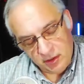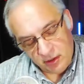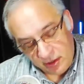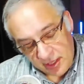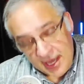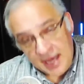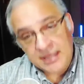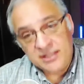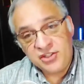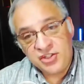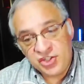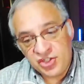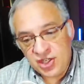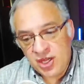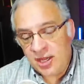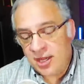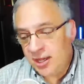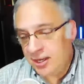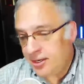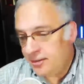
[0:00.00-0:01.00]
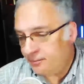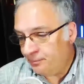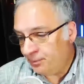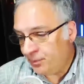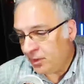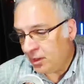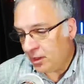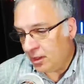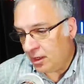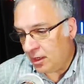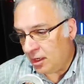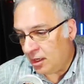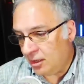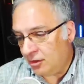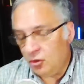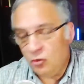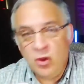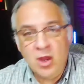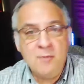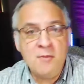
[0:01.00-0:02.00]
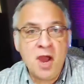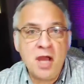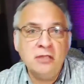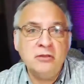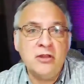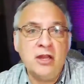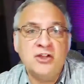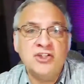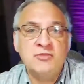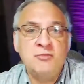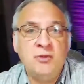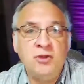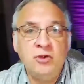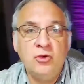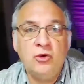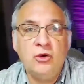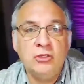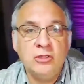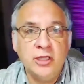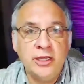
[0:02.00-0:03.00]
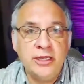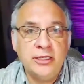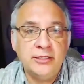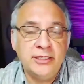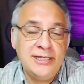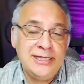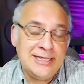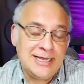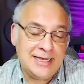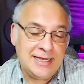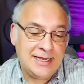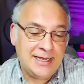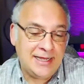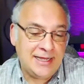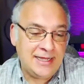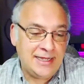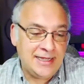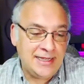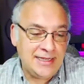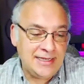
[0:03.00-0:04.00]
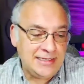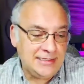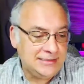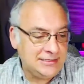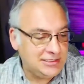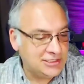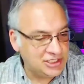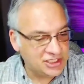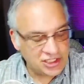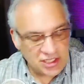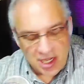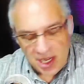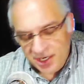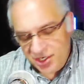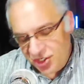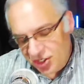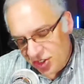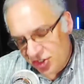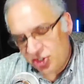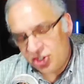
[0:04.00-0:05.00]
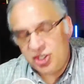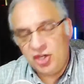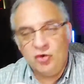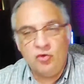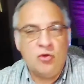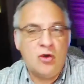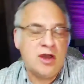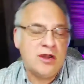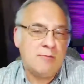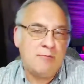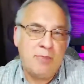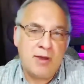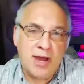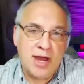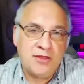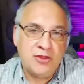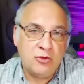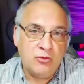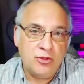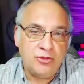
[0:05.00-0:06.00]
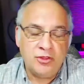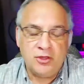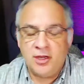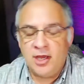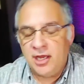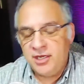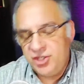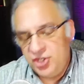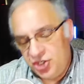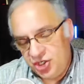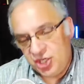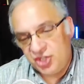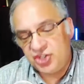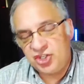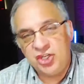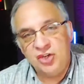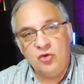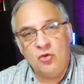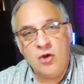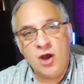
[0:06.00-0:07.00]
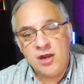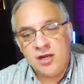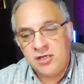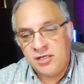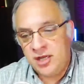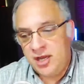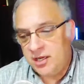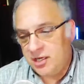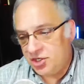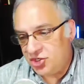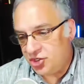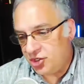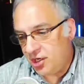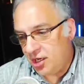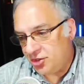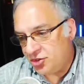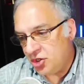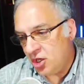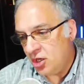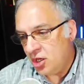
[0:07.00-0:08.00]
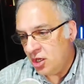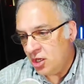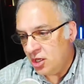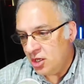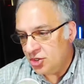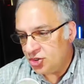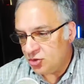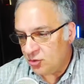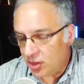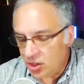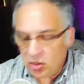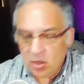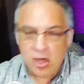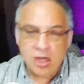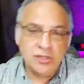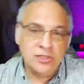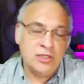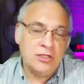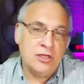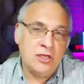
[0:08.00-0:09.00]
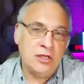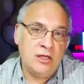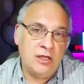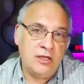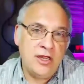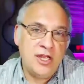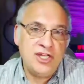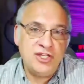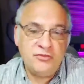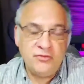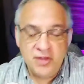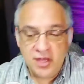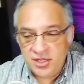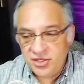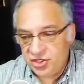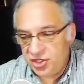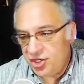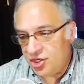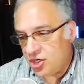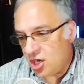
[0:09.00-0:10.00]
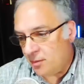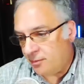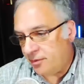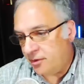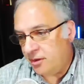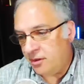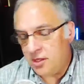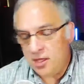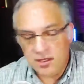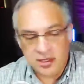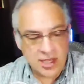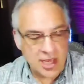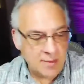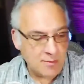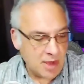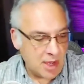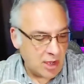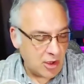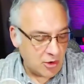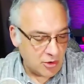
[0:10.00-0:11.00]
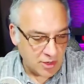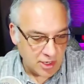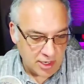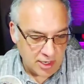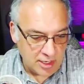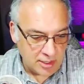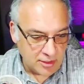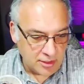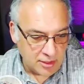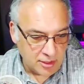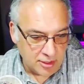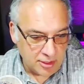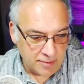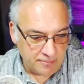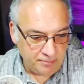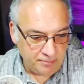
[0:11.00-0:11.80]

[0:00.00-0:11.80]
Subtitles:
That said, the way my luck's been going lately, I just didn't want to bother with it. I just didn't want to take a chance. So I called an HVAC company. They came out, and